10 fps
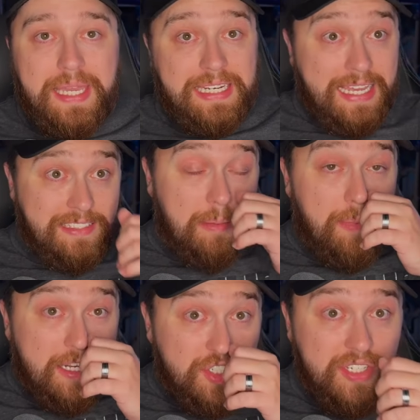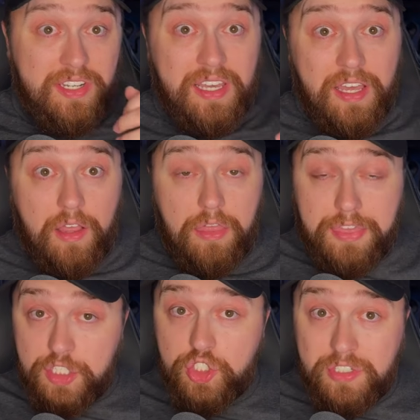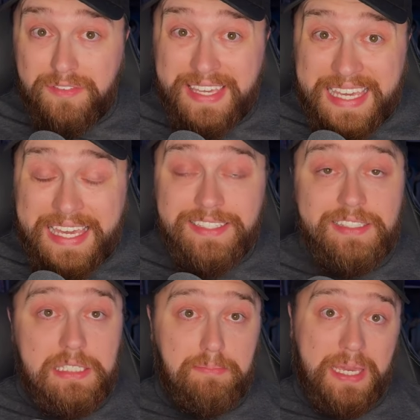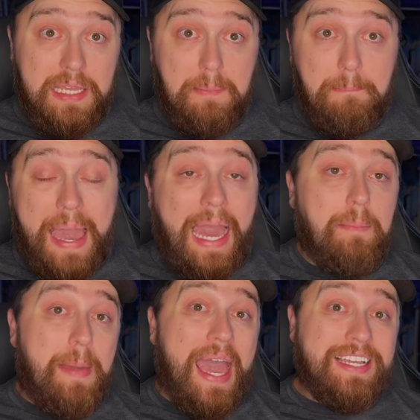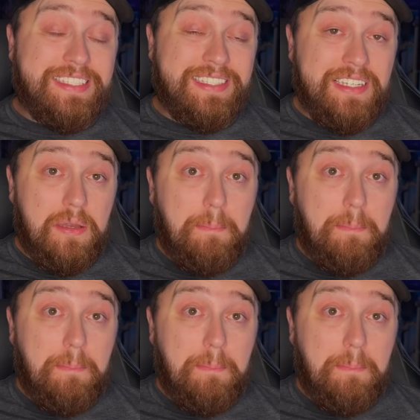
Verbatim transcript: And as I mentioned, this should have easily been Mad Max